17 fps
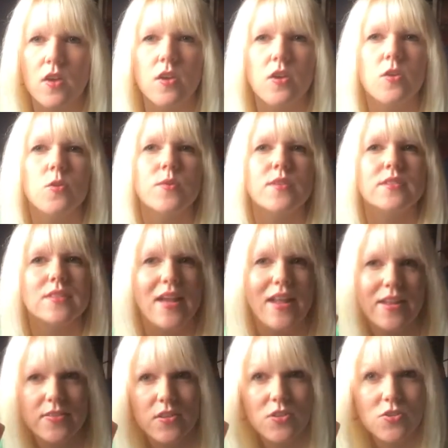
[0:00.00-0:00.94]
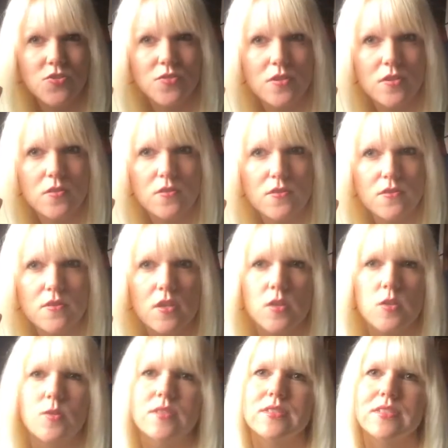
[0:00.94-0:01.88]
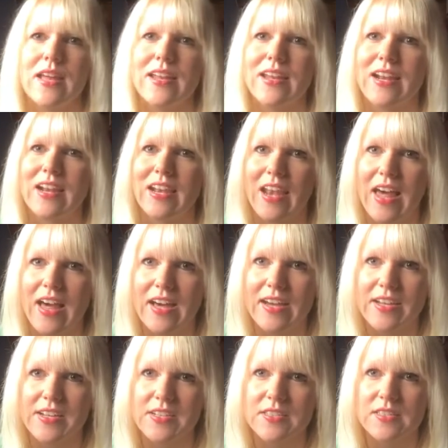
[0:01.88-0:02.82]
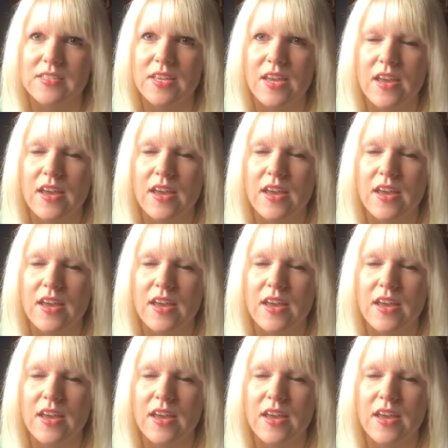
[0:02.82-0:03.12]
who is telling the truth, who is telling lies.